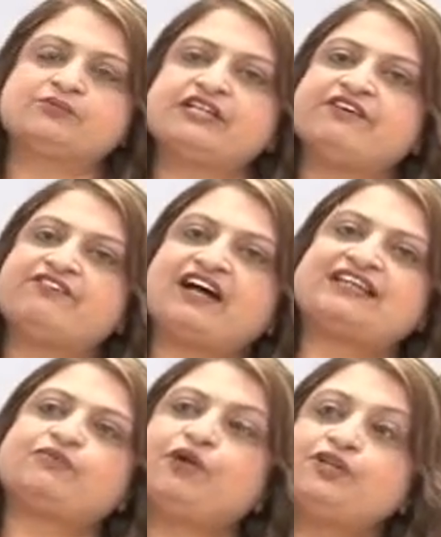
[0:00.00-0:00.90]
I mean, if
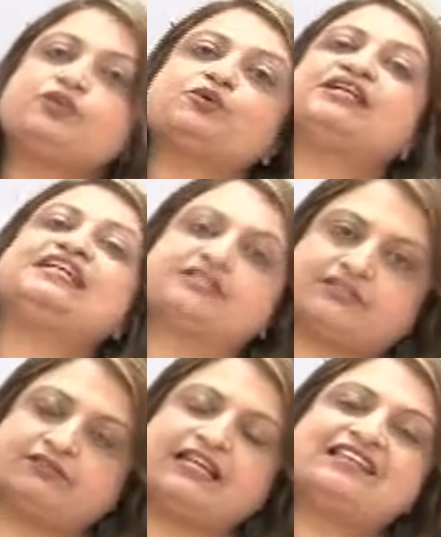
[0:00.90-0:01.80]
I want to
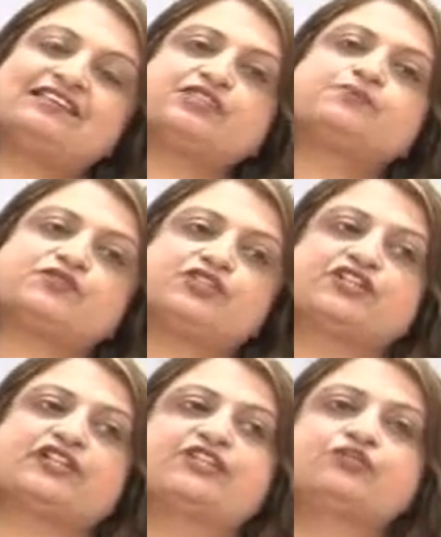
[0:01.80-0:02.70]
reach in this
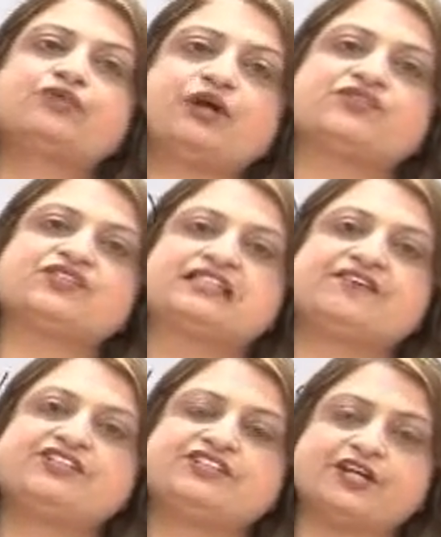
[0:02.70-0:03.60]
position in
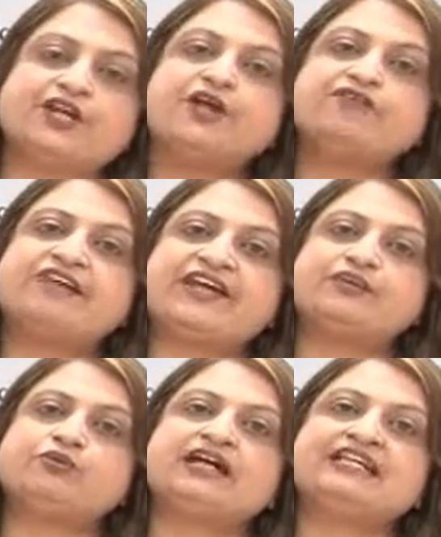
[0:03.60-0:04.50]
2017,
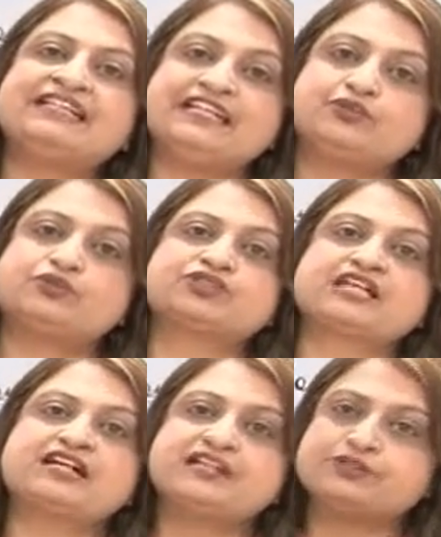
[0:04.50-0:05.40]
where do I need to
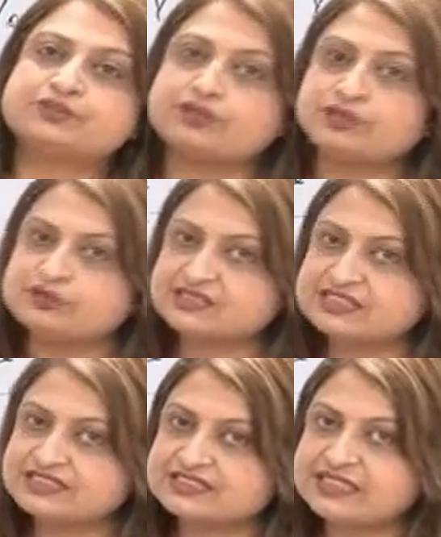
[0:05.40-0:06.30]
stand in
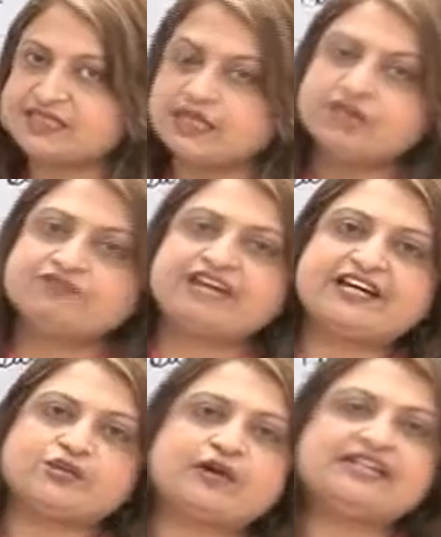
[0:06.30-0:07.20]
2016,
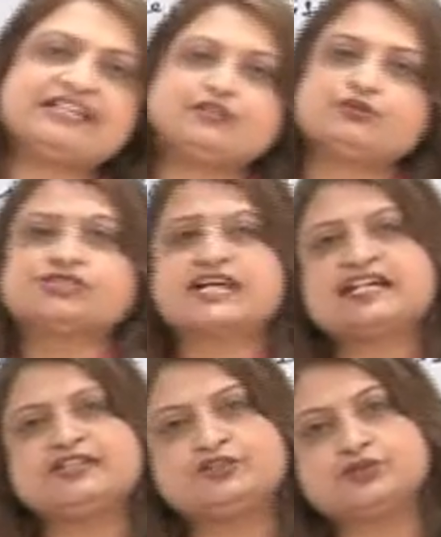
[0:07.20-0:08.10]
where do I need to
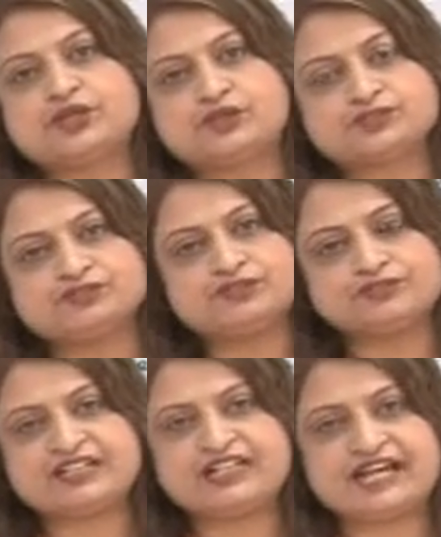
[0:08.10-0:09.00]
stand in
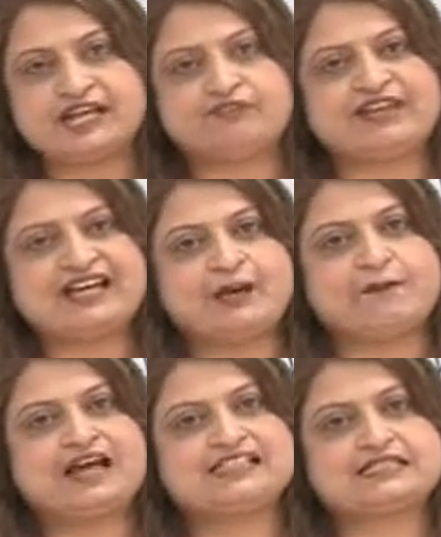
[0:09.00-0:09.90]
2015, and where
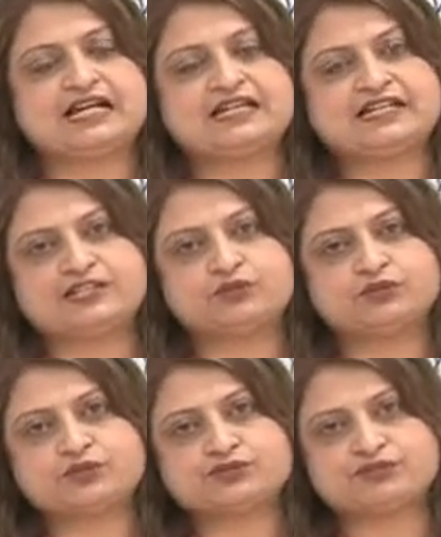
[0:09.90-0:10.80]
am I standing in
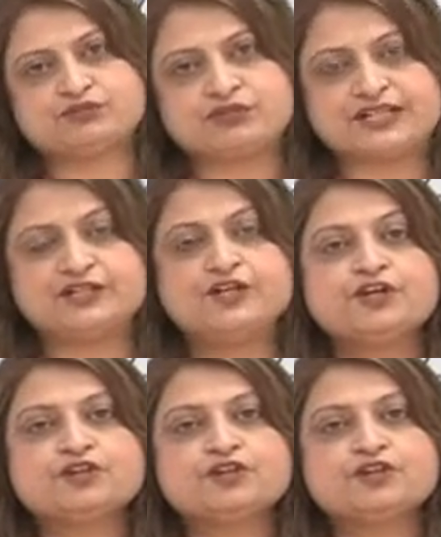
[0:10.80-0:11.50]
2014.